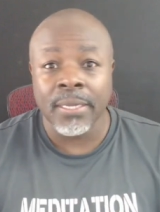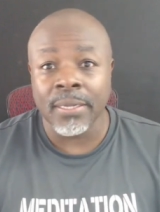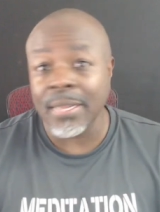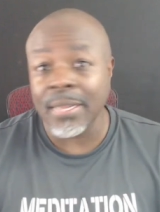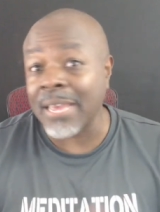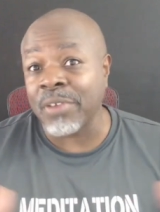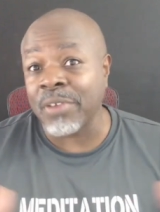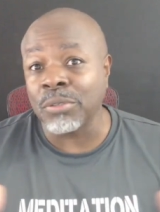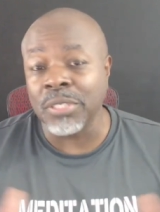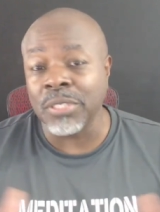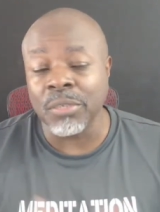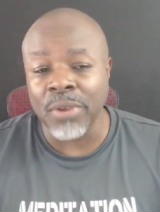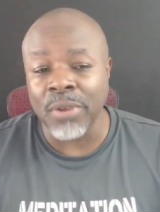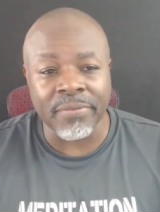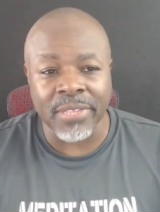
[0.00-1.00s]
life
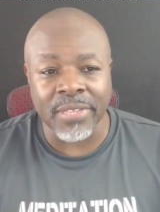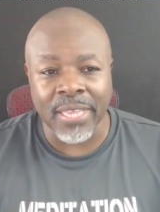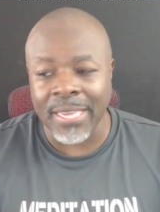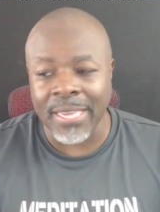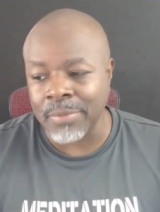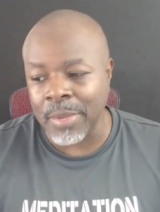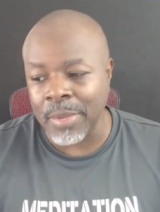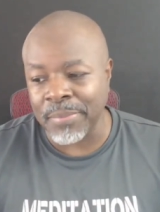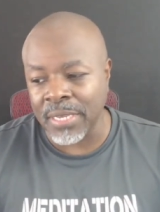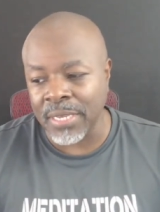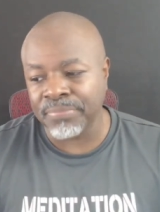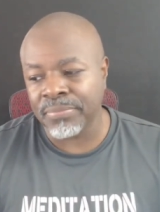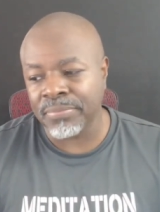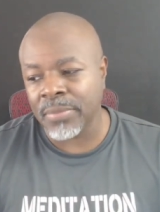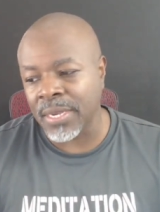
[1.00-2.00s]
coaching, whatever the case may
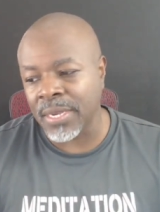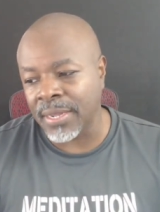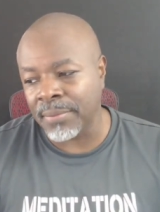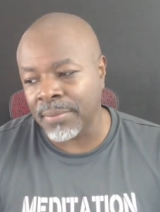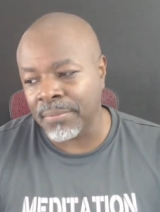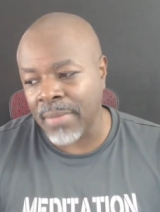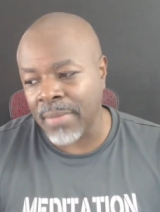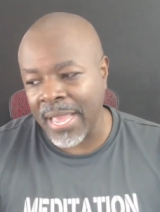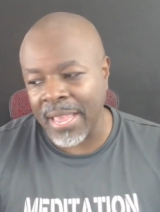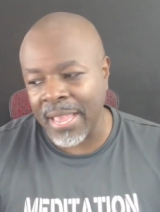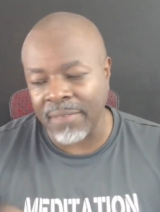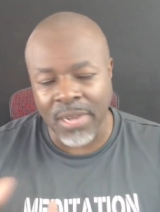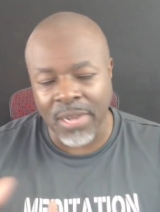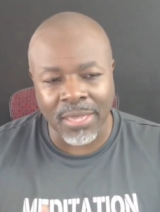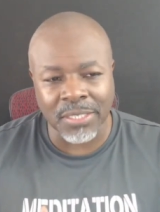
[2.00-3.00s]
be. Um, I
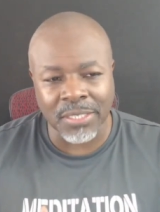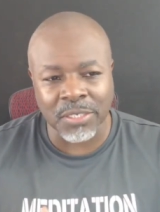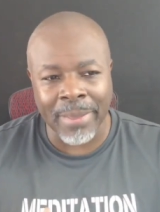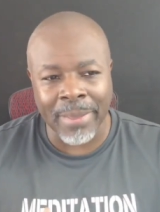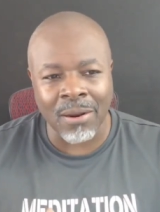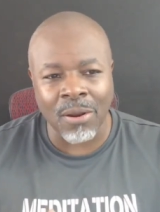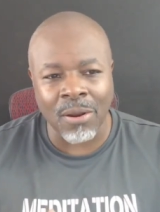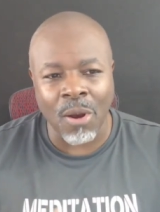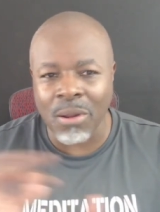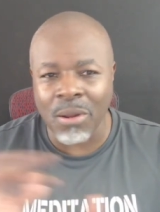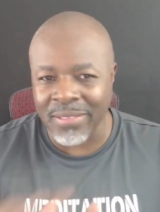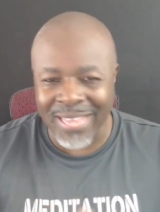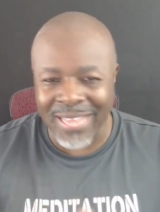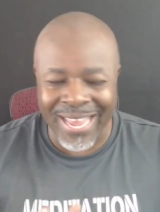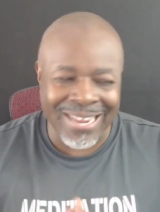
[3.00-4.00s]
have knowledge about
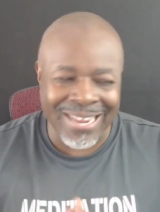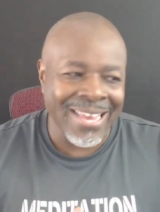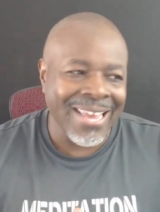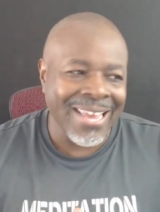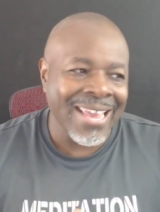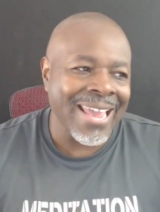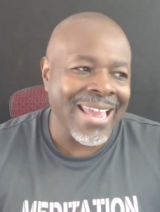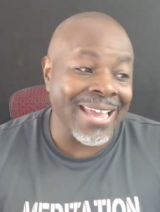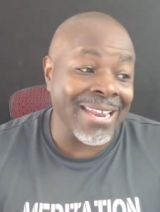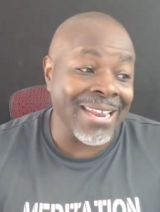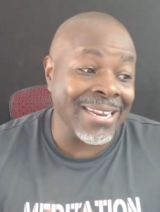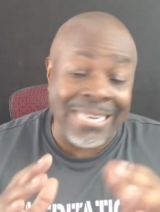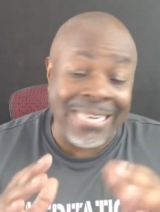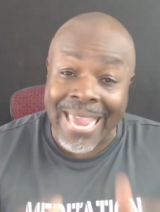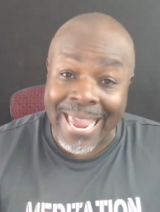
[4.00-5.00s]
all of that.
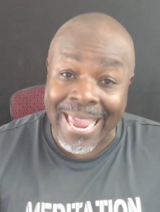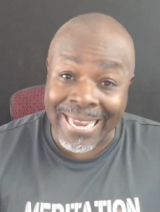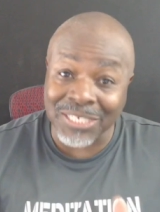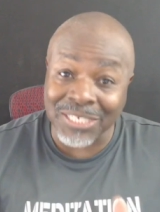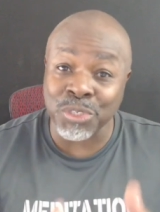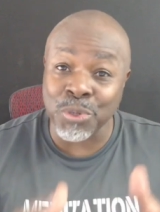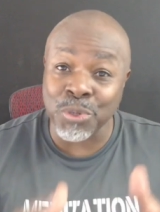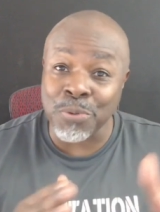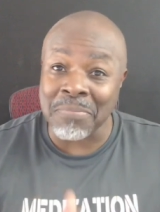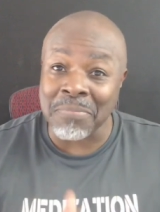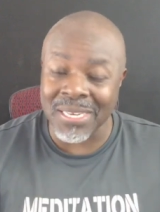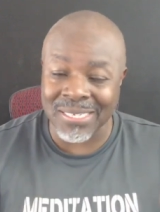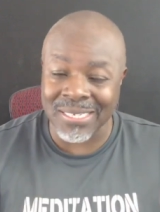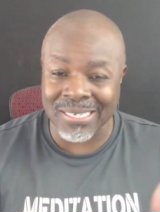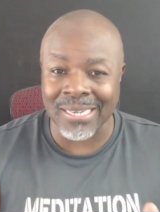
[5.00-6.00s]
And in case you
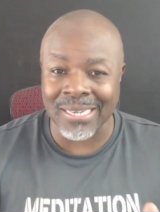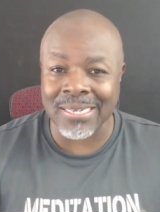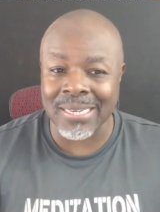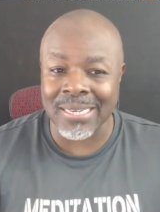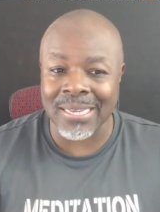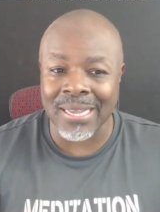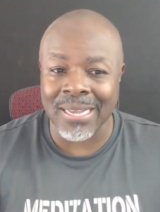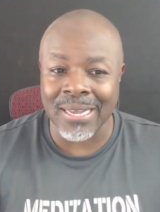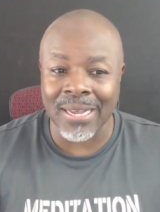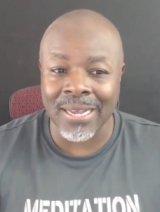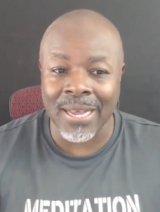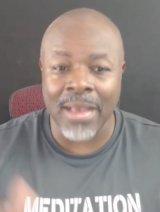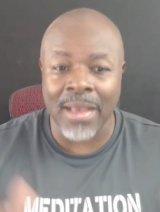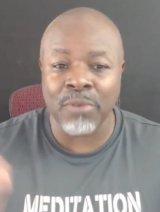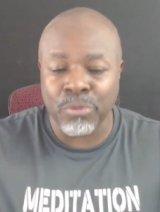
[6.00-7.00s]
missed it,
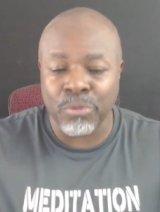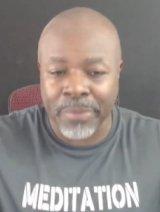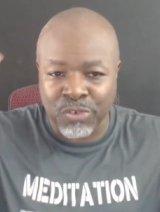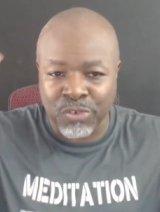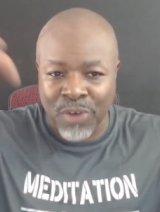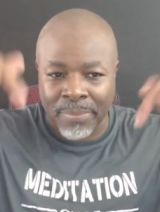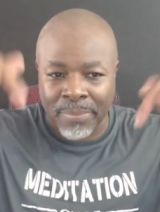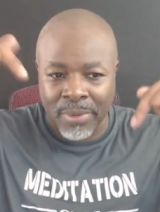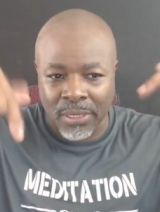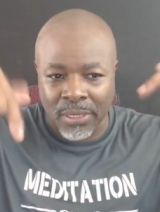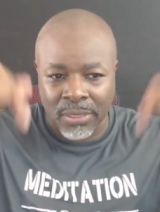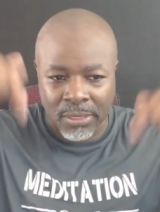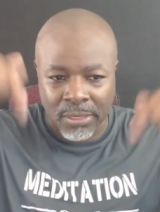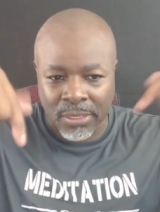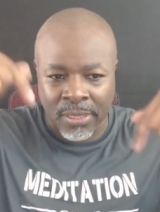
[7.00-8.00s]
uh, I will be
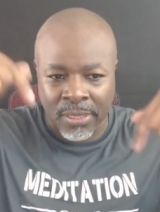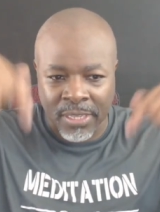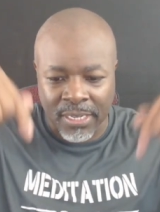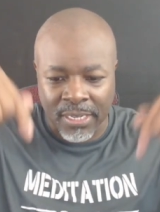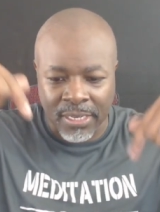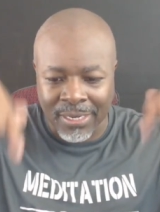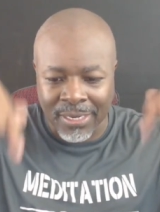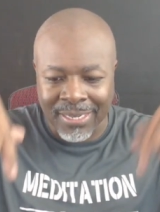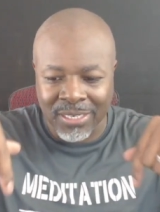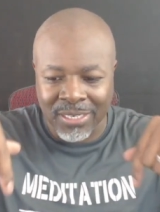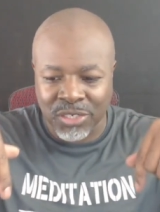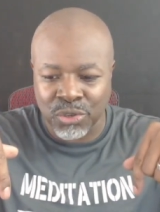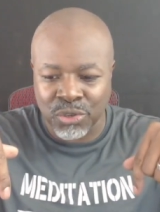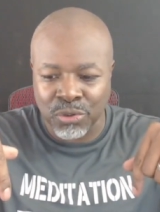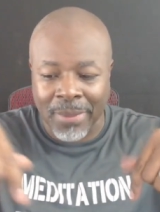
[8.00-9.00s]
dropping the
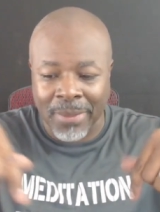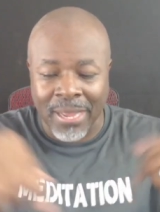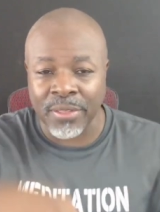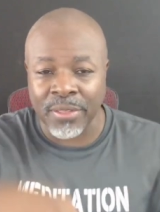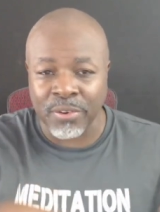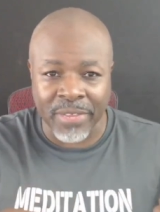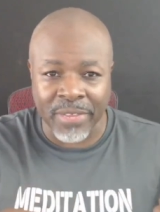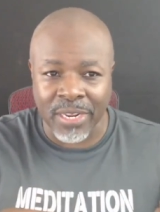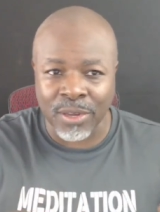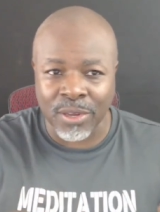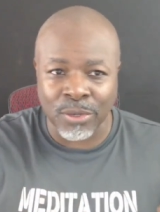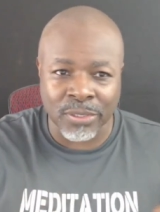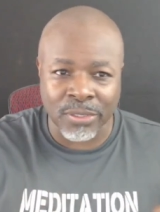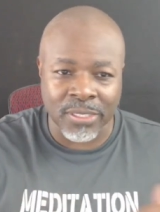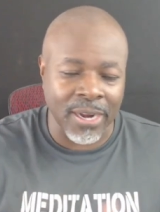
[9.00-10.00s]
links to my other
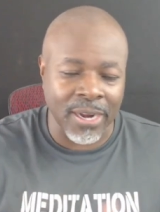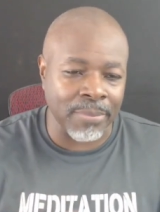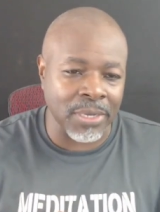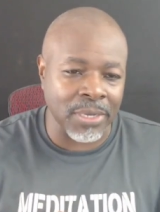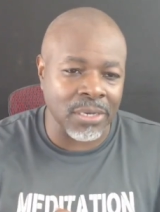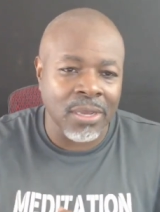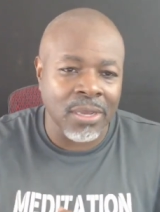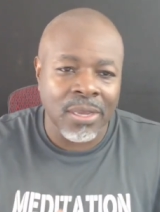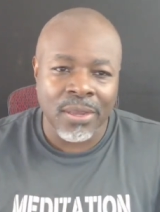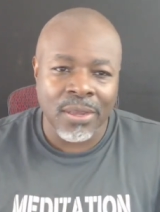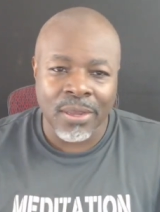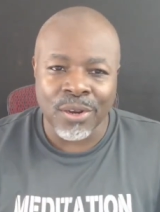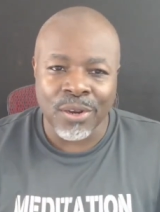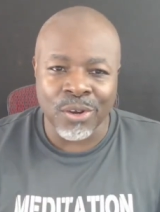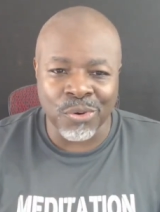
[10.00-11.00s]
videos that I've been
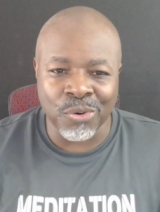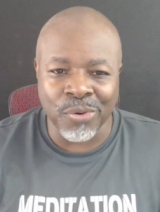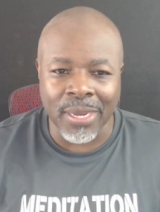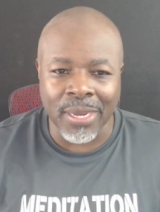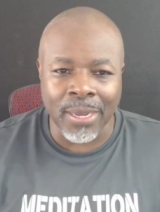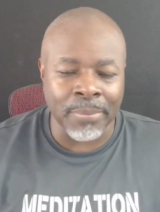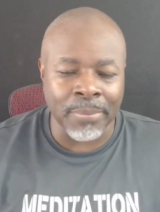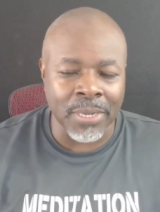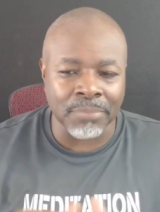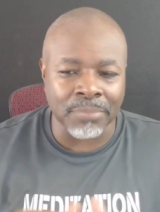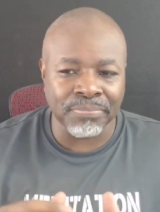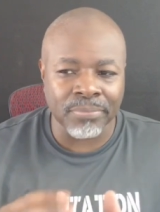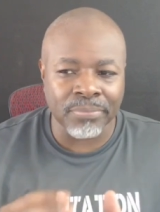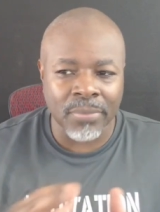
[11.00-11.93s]
doing. I've been,